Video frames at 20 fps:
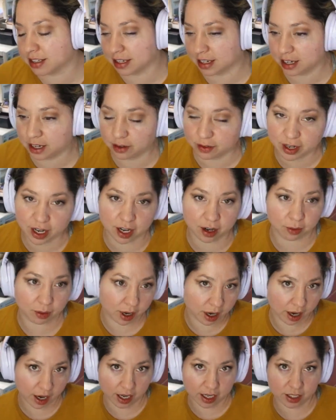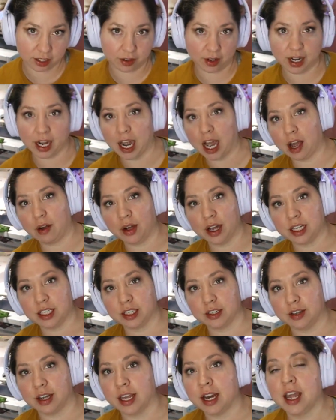and you don't care where I do it, how I
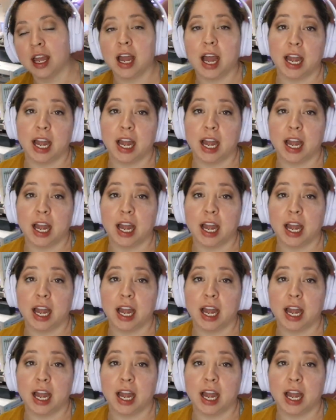do it.